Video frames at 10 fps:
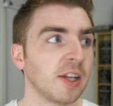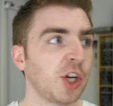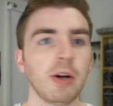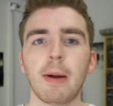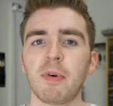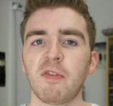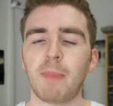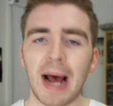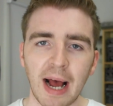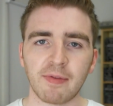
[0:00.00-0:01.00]
The sheer number
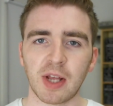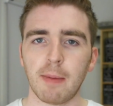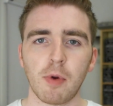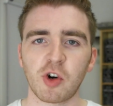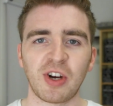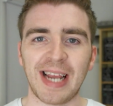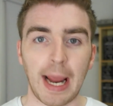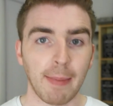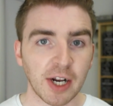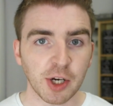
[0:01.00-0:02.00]
of paths that a modern
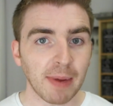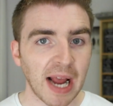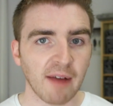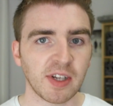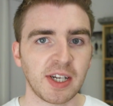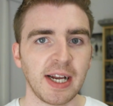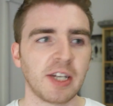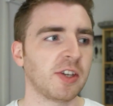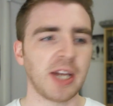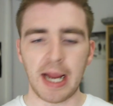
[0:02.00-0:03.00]
game engine might have to
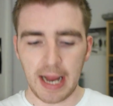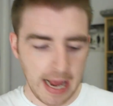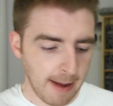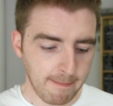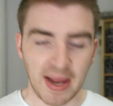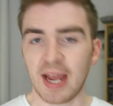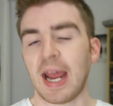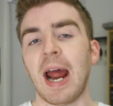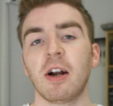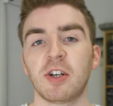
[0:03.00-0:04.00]
take to, say, make a
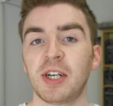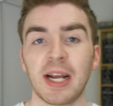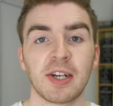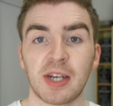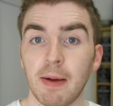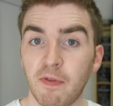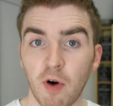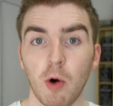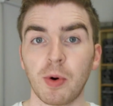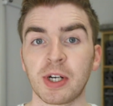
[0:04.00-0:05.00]
character take a step
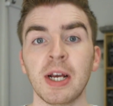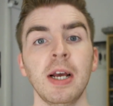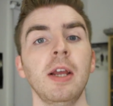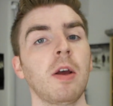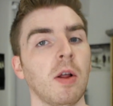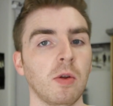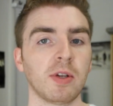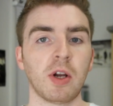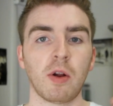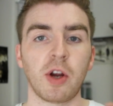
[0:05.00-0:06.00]
forward. You got to
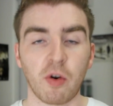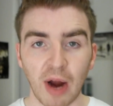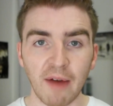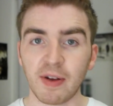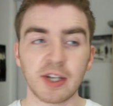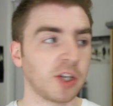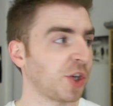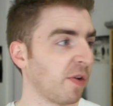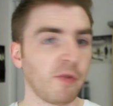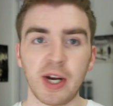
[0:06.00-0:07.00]
load in all your graphics,
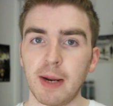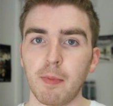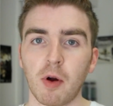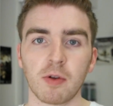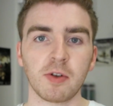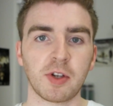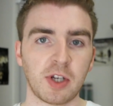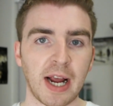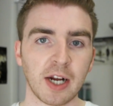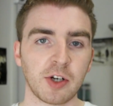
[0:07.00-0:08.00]
it's your 3D models,
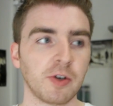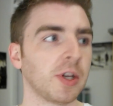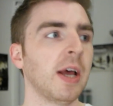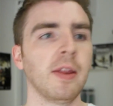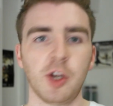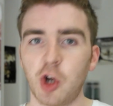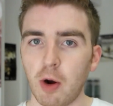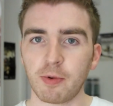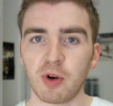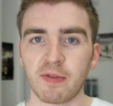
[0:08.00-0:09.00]
textures, the
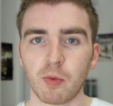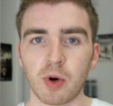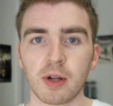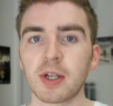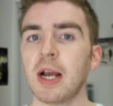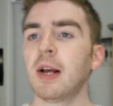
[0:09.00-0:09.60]
geometry of the world,